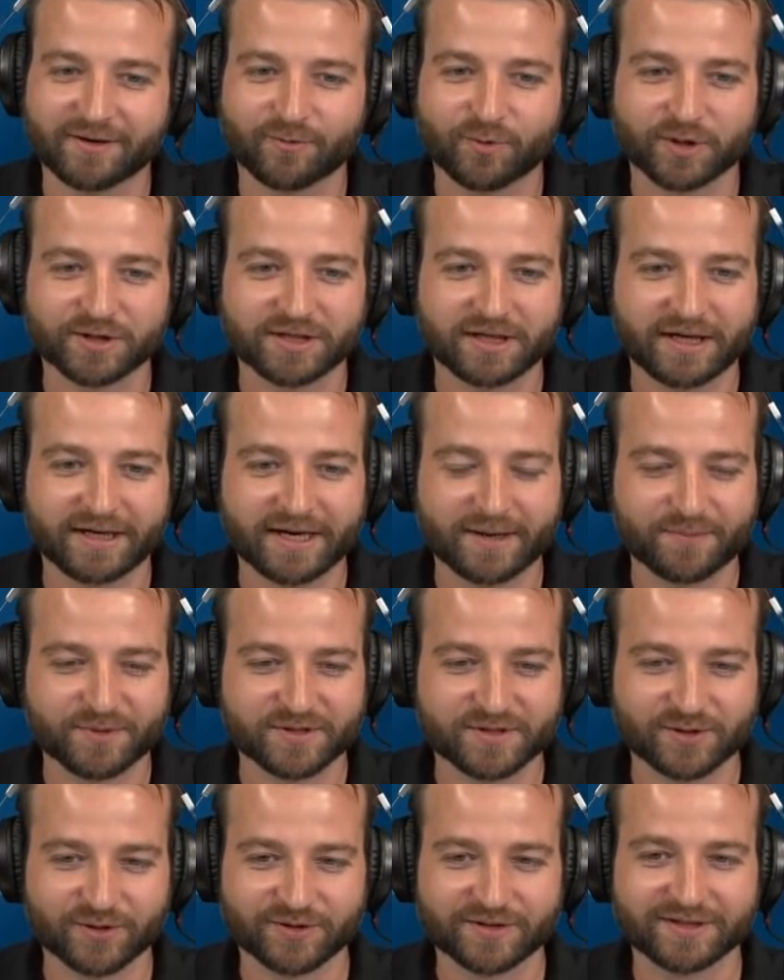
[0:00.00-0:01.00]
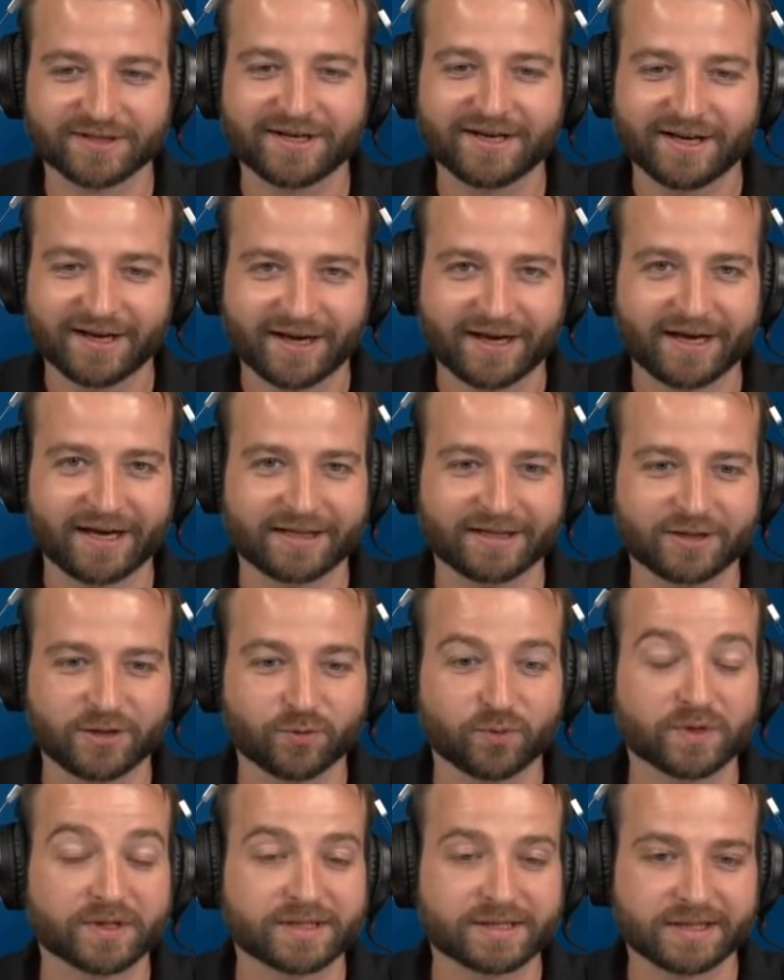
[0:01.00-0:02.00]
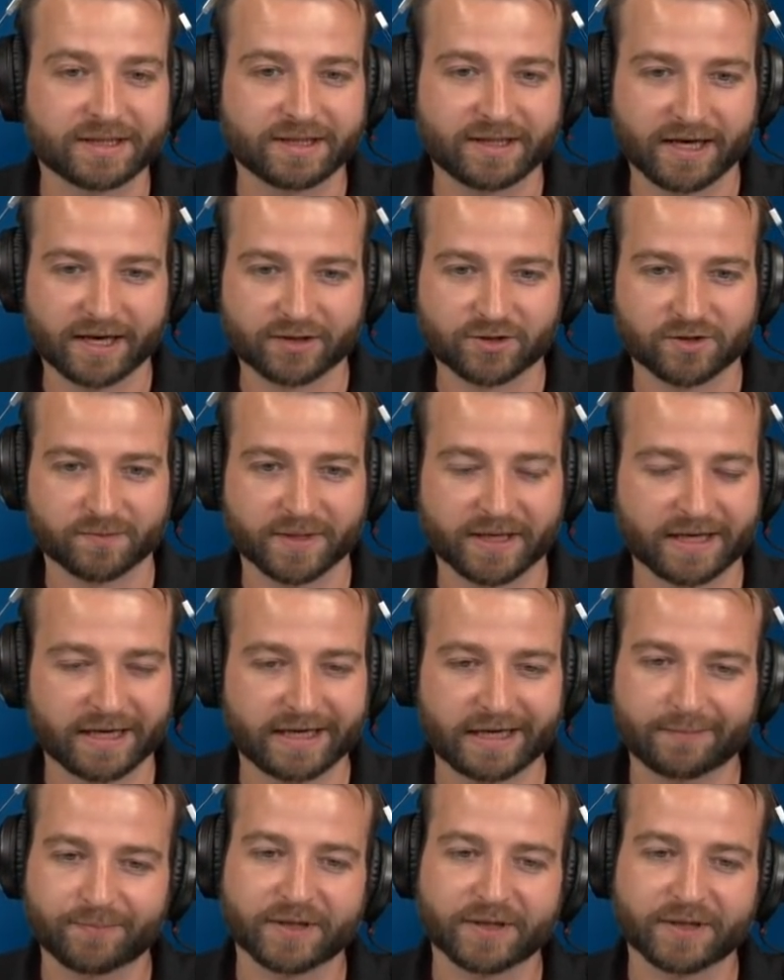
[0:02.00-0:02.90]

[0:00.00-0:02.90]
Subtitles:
Waterline episode, and you will see the actual mechanic.